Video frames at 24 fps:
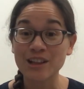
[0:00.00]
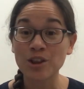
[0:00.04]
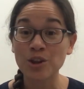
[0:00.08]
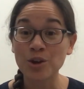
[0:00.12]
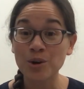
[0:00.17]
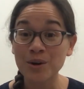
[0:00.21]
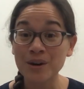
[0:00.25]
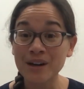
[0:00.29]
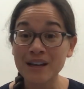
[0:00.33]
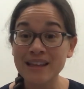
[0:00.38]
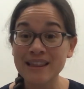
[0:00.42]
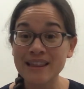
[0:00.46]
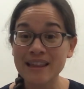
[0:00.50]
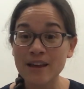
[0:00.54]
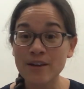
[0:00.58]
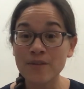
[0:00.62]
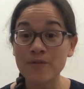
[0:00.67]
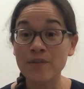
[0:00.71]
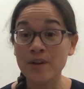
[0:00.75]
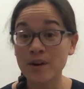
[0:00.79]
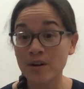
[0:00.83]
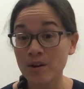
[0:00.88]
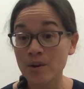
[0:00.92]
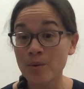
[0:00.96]
learning them
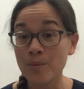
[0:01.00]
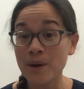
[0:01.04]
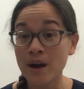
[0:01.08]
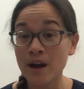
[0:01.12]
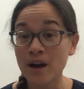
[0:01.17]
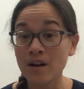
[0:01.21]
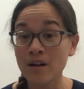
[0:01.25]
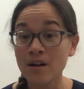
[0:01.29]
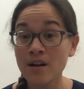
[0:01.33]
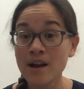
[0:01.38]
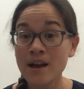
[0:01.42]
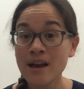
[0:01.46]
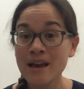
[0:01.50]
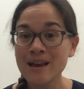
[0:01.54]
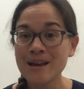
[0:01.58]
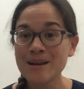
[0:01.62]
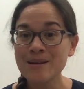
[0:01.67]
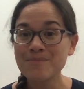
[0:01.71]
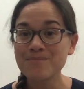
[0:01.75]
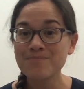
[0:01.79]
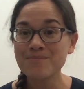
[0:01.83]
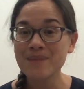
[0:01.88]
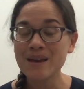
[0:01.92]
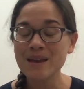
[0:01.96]
very well,
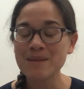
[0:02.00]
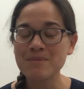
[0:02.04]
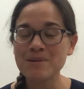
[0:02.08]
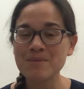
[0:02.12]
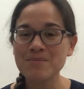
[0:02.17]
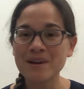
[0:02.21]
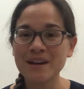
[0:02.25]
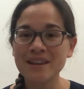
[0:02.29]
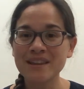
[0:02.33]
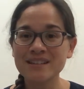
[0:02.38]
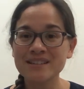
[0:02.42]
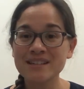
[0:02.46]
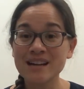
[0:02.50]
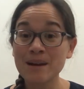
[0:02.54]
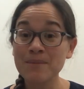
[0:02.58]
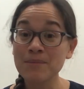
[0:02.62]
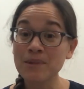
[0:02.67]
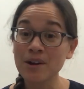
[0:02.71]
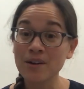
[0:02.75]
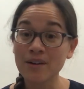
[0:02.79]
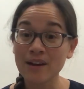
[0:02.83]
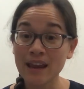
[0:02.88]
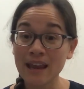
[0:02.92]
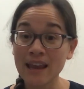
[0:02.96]
maybe by the time
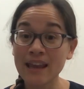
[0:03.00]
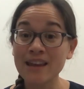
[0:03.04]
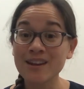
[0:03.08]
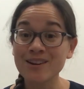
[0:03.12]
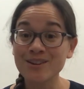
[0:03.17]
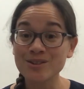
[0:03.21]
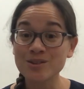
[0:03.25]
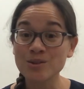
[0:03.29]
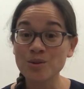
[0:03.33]
they're 8 years